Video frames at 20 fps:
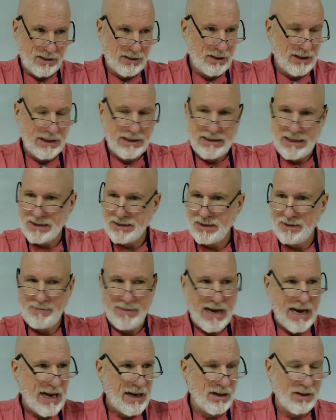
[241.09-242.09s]
It doesn't
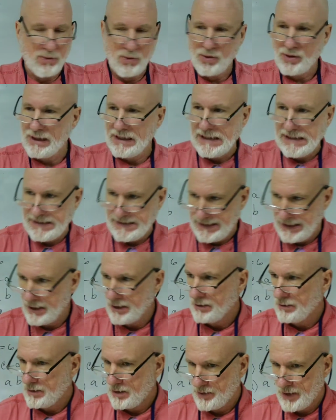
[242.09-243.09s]
matter. We're
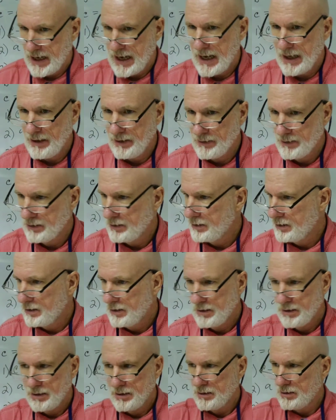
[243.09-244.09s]
easy, okay?
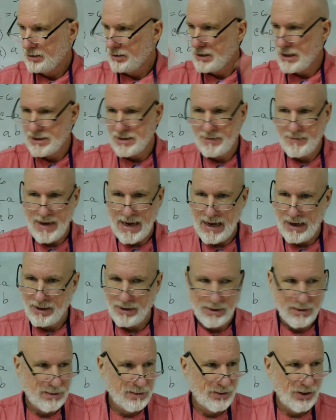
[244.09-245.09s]
Doesn't
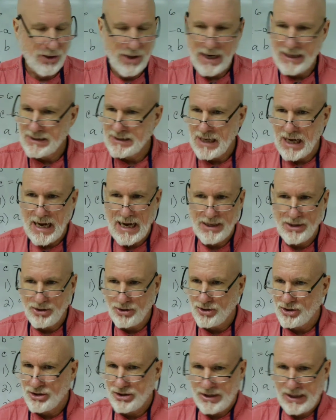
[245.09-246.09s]
matter. You're not tied
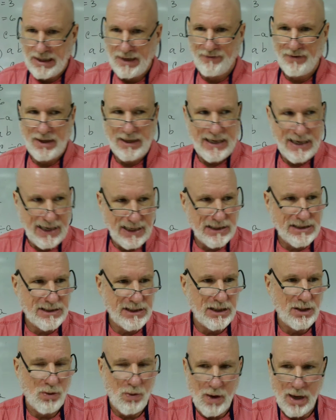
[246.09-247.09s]
to your seat. If you can't
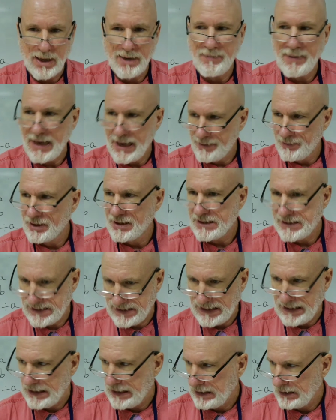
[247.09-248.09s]
see, you want to be able to
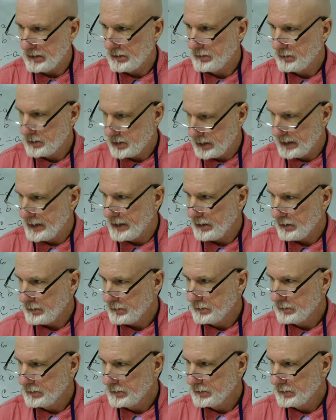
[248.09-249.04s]
see. Clear?